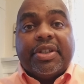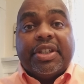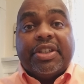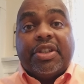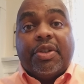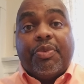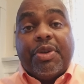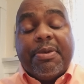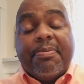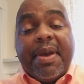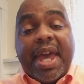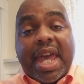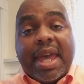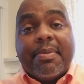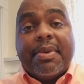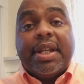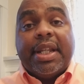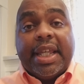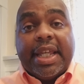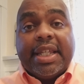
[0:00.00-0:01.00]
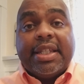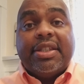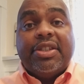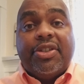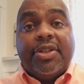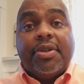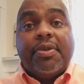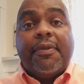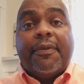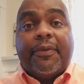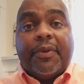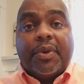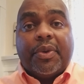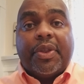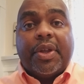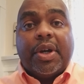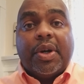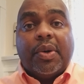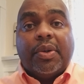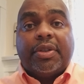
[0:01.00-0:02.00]
is the repayment is due for
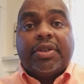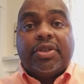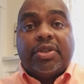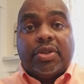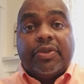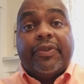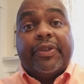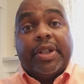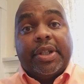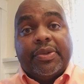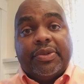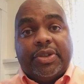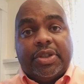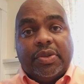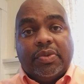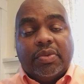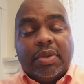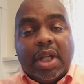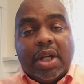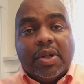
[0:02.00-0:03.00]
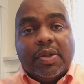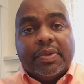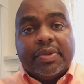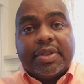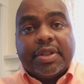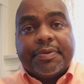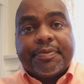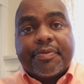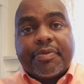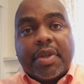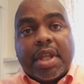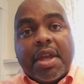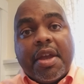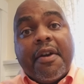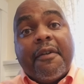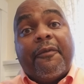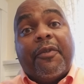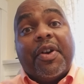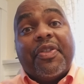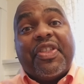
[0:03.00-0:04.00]
those two loans.
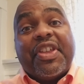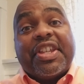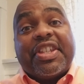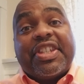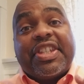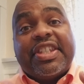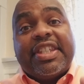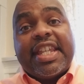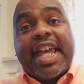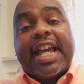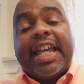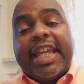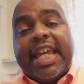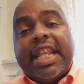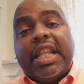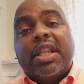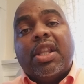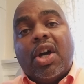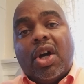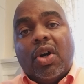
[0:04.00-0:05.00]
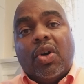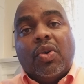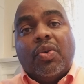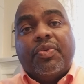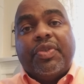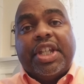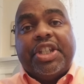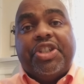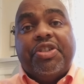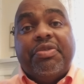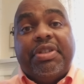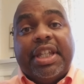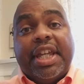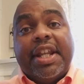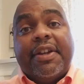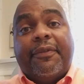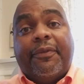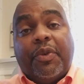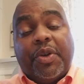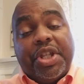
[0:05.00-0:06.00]
For the second loan that you
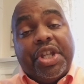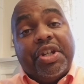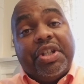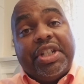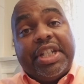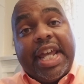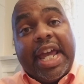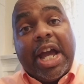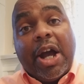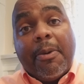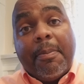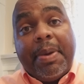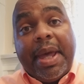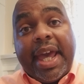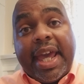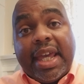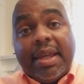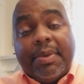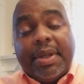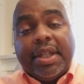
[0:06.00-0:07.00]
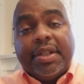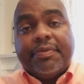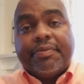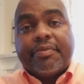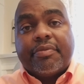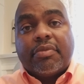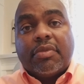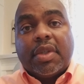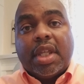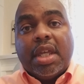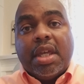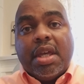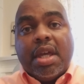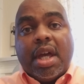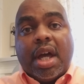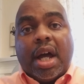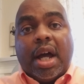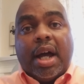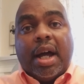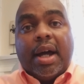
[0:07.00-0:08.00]
get for your down payment,
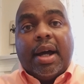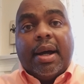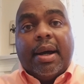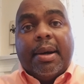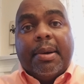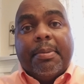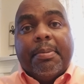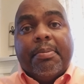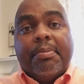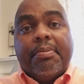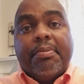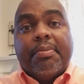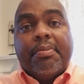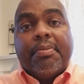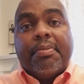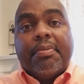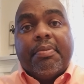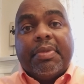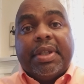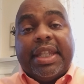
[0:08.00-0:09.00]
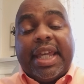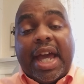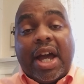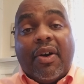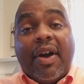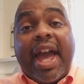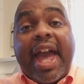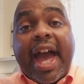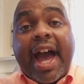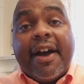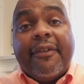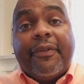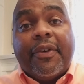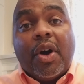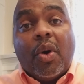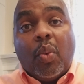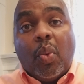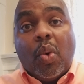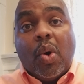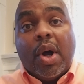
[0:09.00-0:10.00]
Cal HAFA
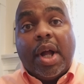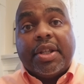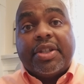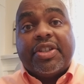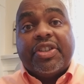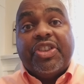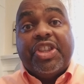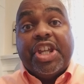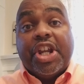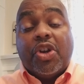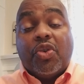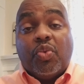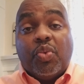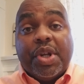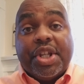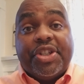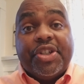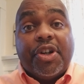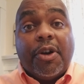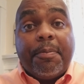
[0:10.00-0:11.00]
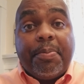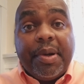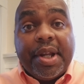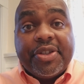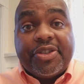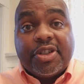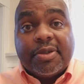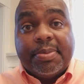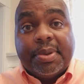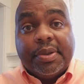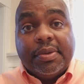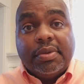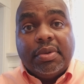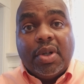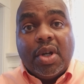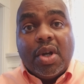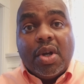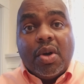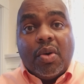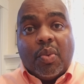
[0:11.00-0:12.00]
wants the original principal,
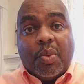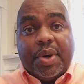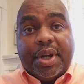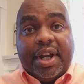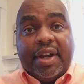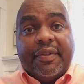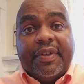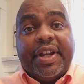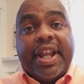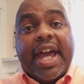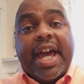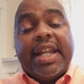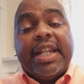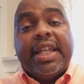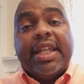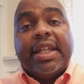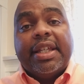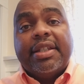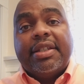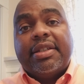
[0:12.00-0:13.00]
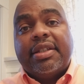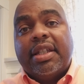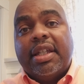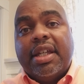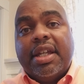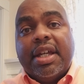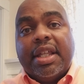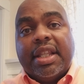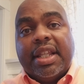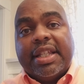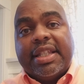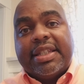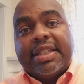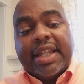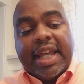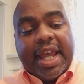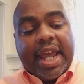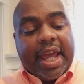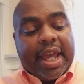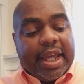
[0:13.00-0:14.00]
whatever that is. Let's
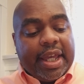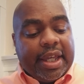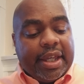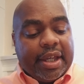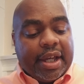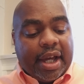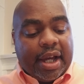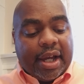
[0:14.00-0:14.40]
say